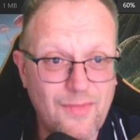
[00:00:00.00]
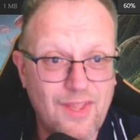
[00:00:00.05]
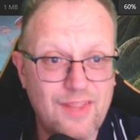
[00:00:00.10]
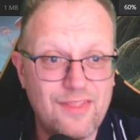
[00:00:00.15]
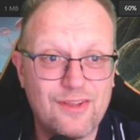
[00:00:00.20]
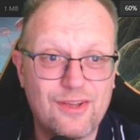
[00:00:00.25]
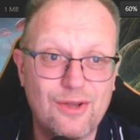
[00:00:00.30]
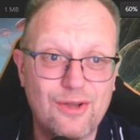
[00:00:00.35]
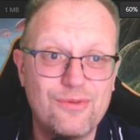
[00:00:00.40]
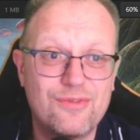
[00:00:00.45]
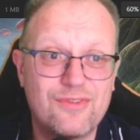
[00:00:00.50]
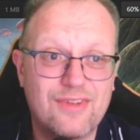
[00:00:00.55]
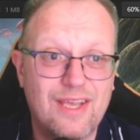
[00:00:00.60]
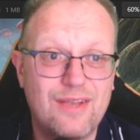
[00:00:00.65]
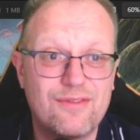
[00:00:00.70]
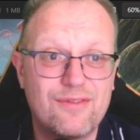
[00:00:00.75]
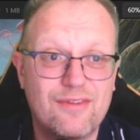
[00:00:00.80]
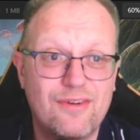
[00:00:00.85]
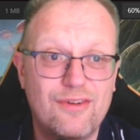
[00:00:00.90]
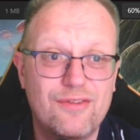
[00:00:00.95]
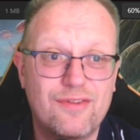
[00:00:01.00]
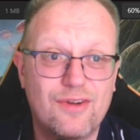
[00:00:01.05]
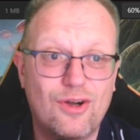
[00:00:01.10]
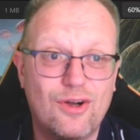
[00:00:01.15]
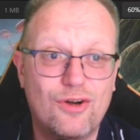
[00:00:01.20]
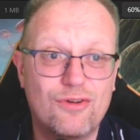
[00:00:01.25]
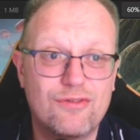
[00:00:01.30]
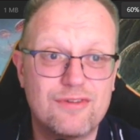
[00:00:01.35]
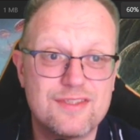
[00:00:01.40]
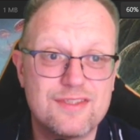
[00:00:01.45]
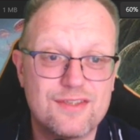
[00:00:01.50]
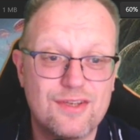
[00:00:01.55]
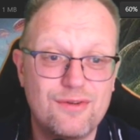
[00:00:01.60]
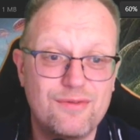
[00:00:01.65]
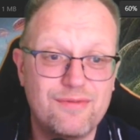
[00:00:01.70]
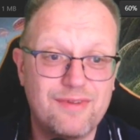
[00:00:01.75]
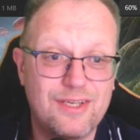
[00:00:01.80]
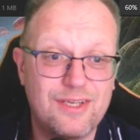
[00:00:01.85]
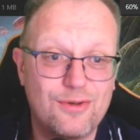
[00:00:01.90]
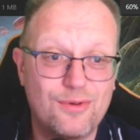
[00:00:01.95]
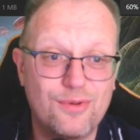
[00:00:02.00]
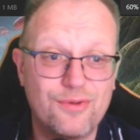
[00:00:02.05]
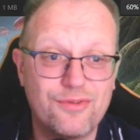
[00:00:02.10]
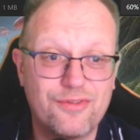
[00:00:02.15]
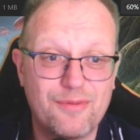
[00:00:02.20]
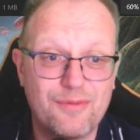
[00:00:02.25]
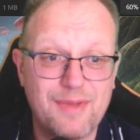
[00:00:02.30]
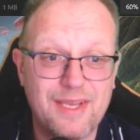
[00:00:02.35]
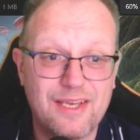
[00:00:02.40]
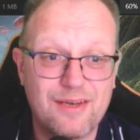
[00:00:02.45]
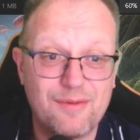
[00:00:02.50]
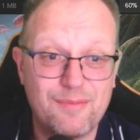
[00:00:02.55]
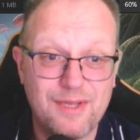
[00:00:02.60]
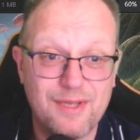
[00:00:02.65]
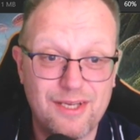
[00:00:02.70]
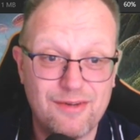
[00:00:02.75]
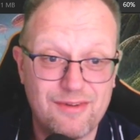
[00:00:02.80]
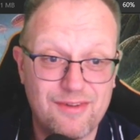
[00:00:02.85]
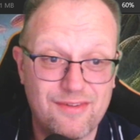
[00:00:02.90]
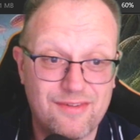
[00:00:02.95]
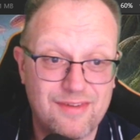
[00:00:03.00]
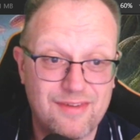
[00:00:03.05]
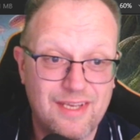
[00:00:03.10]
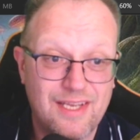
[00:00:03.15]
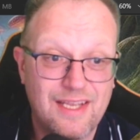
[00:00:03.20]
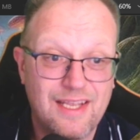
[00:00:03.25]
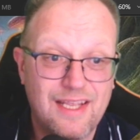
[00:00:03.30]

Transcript: The Ghost Council of Orzhova also make an appearance.